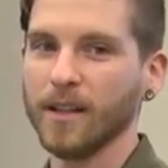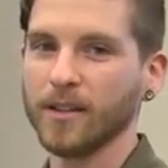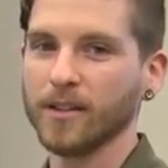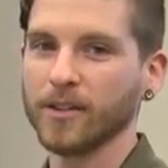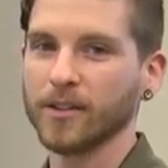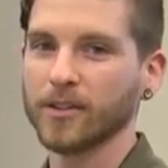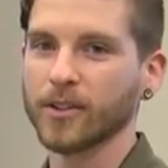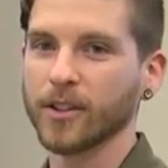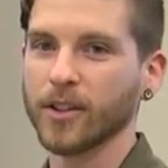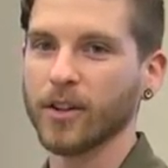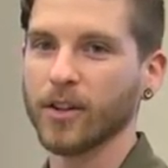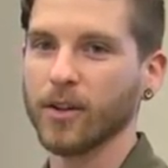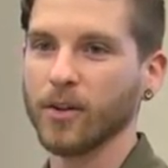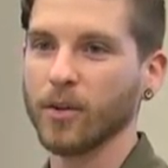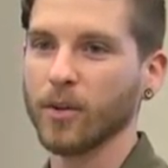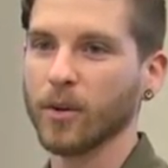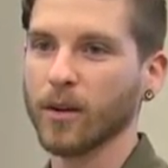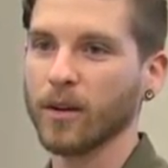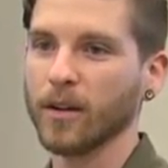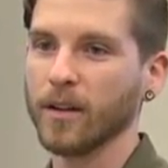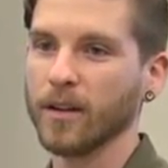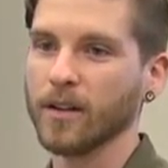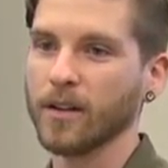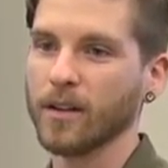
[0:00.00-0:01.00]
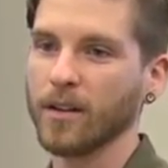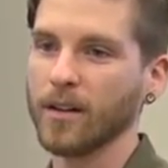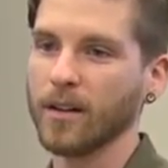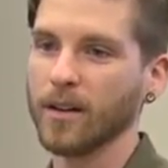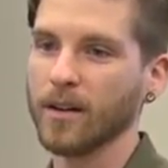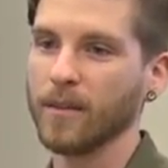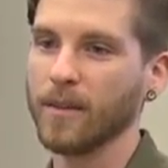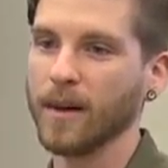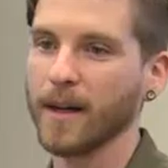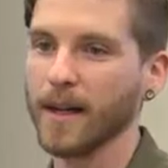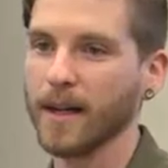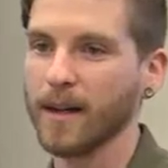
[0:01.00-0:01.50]
So we're going to talk
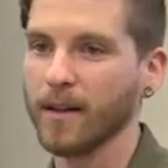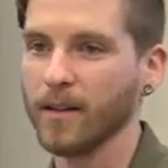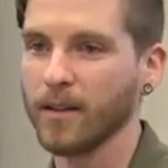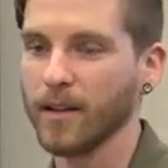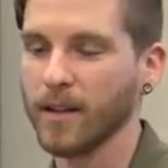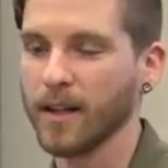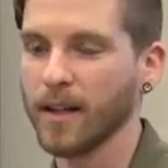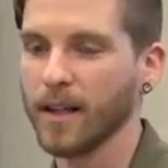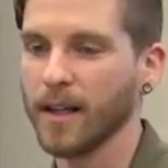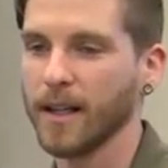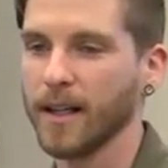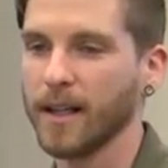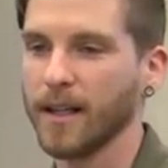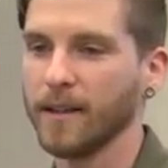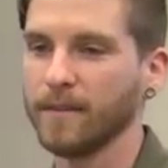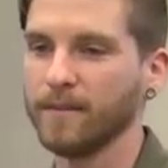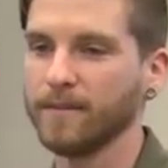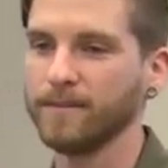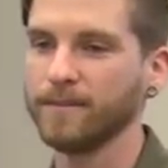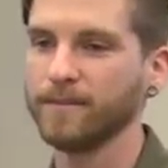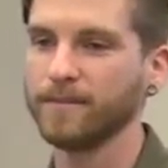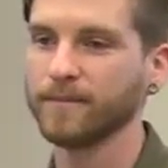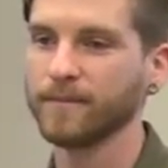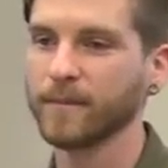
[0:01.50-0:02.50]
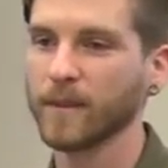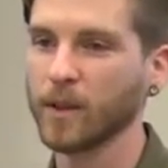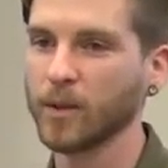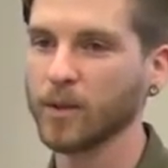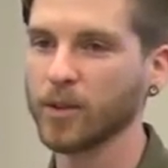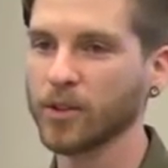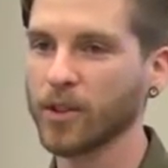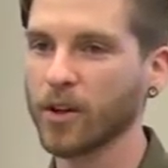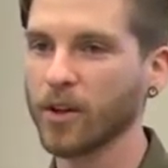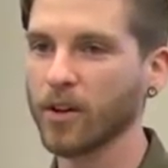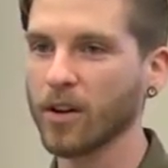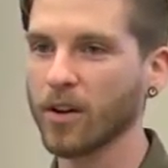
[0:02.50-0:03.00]
about, um, we'll
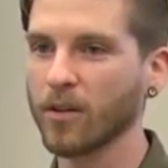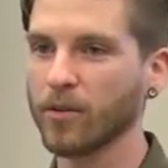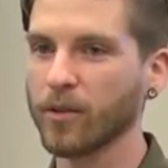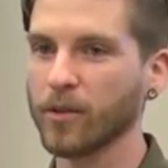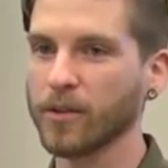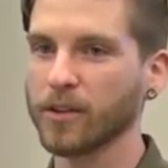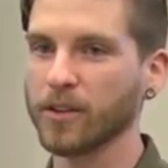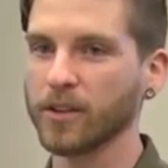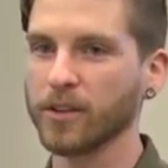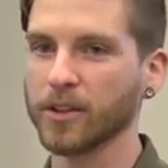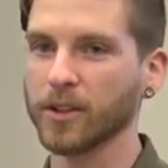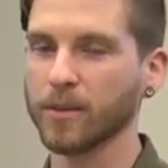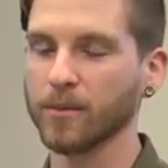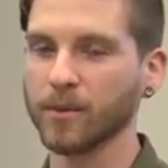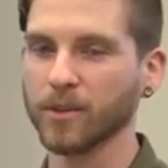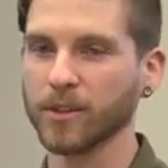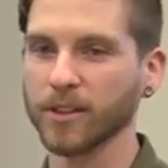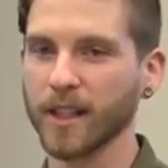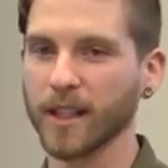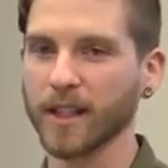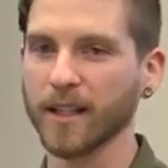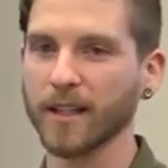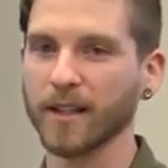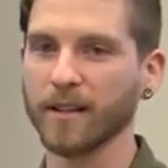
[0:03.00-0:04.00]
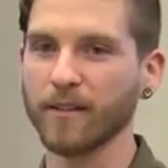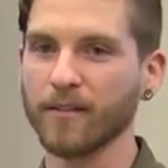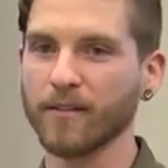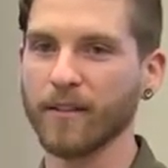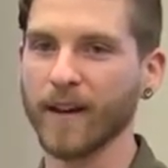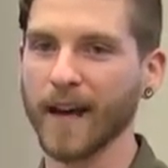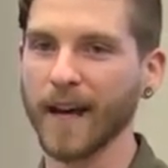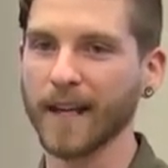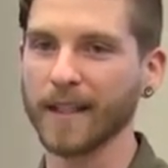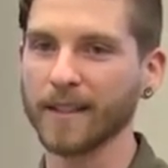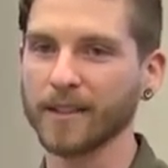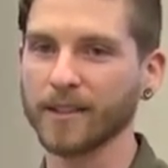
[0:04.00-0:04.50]
start off with just some recycling
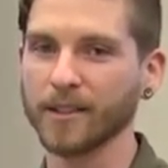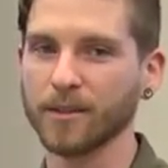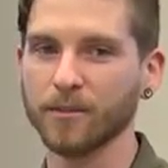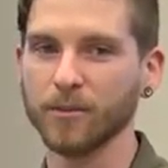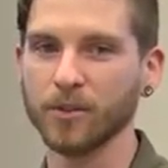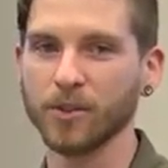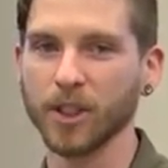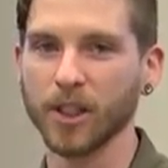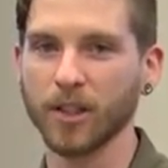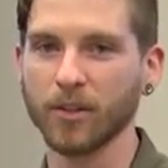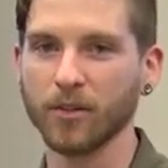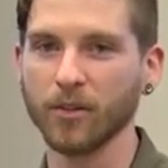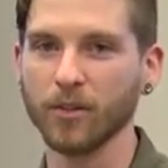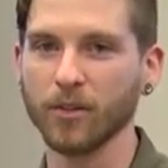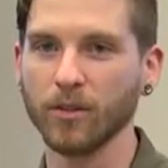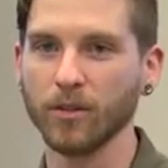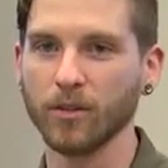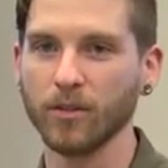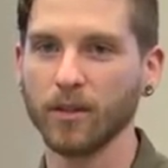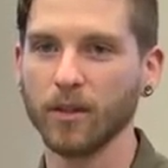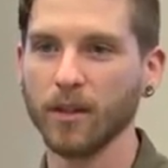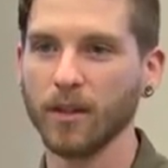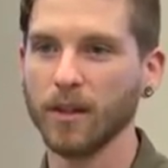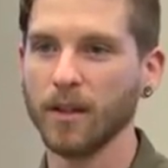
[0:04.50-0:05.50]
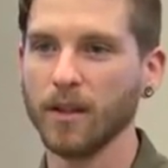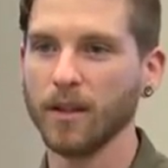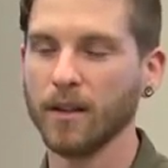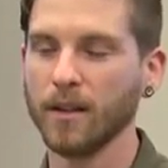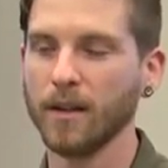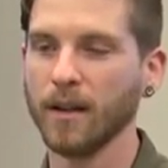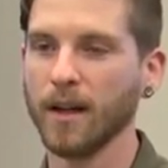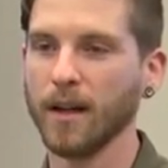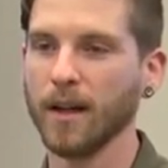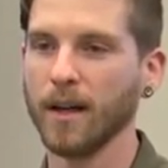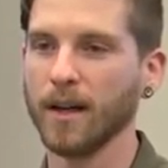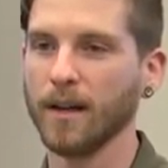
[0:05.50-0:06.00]
facts, some general
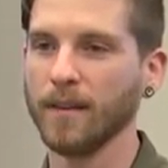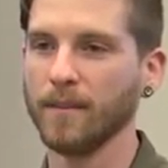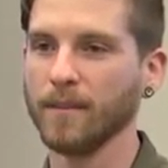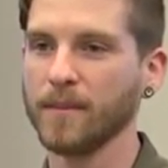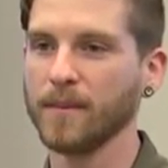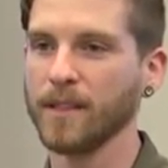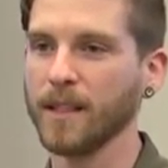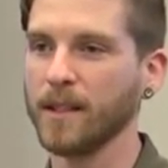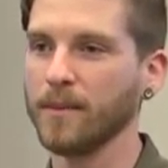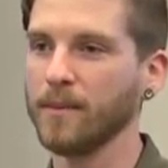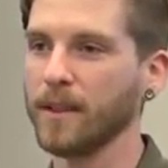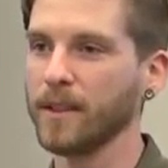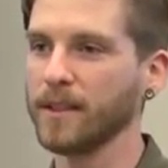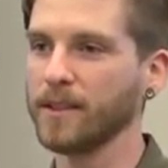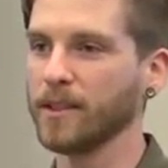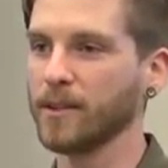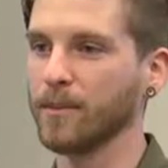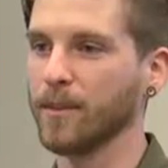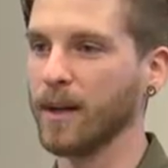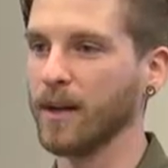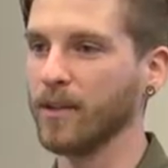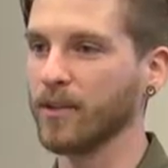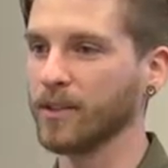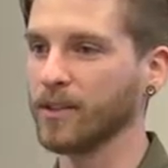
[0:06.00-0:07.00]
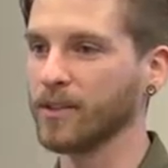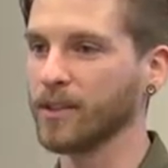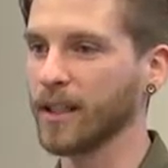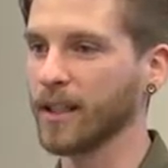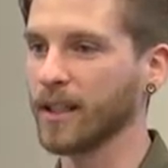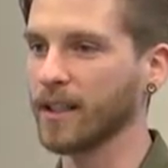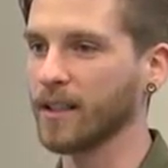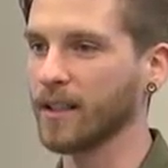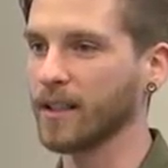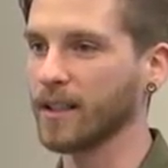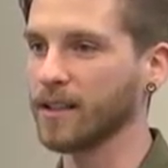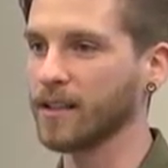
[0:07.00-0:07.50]
um, tidbits about
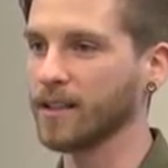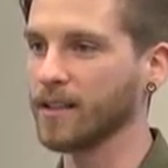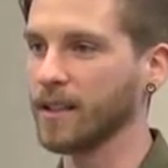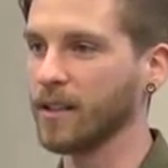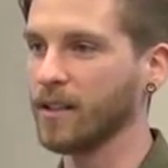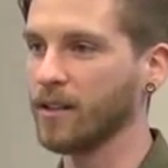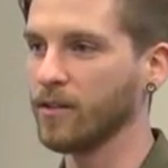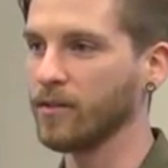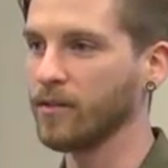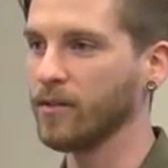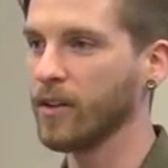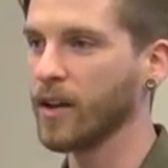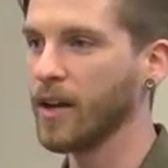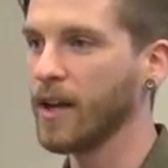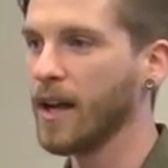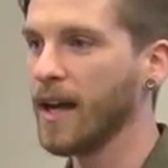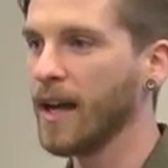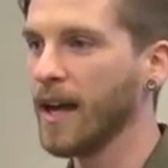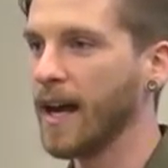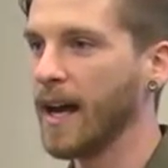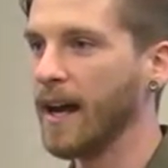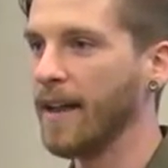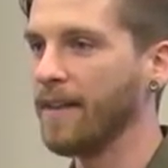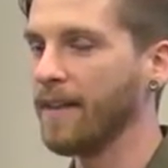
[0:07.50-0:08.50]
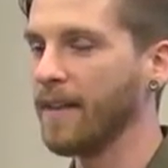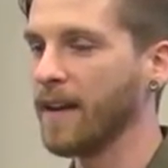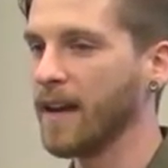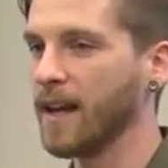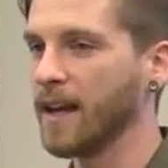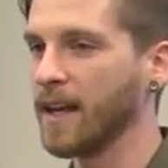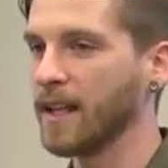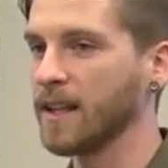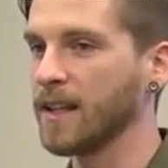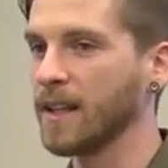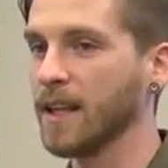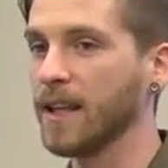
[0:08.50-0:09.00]
recycling itself. And
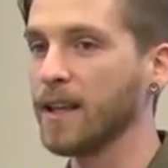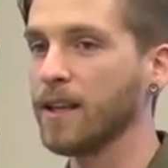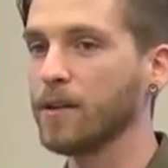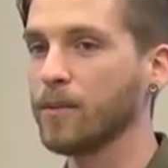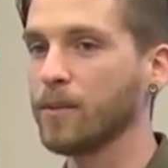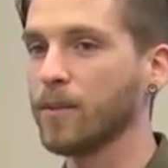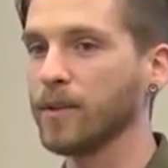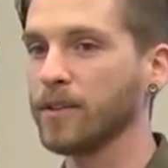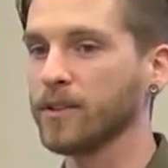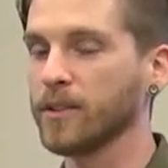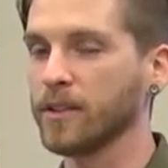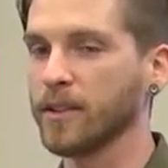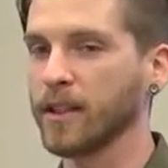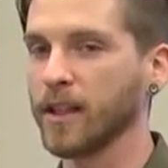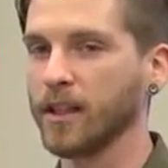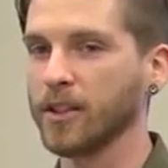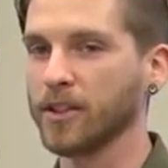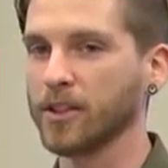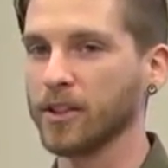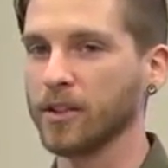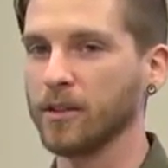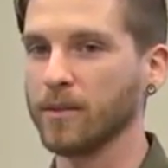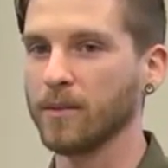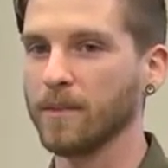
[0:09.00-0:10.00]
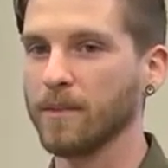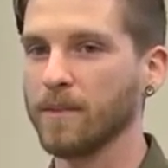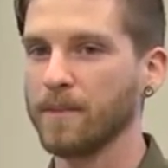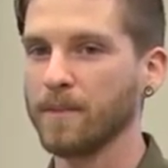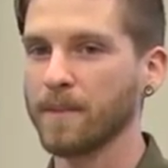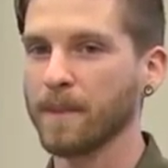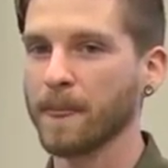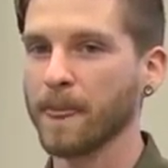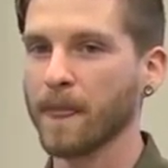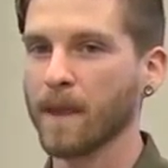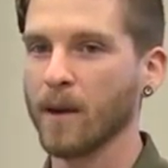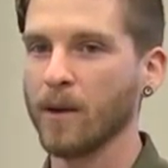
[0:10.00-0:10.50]
then at the end of the presentation,
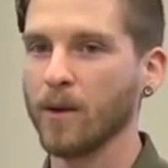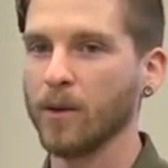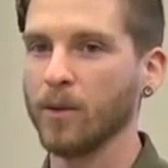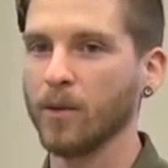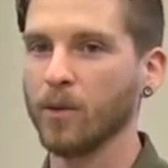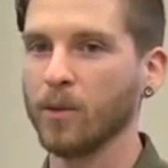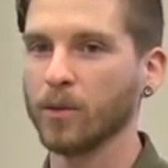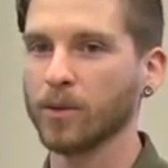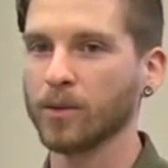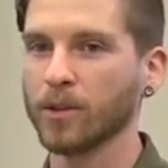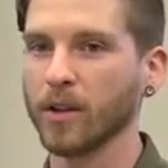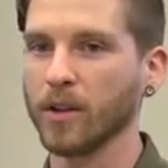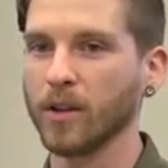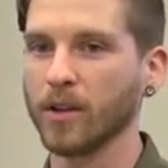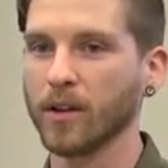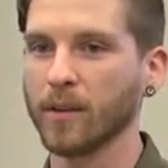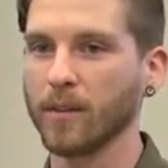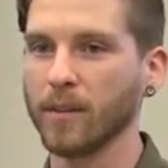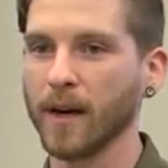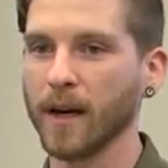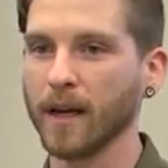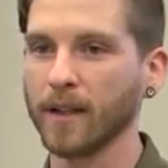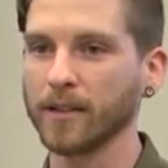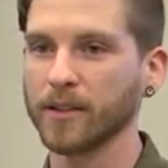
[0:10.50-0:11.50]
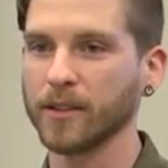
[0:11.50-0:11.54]
we'll talk about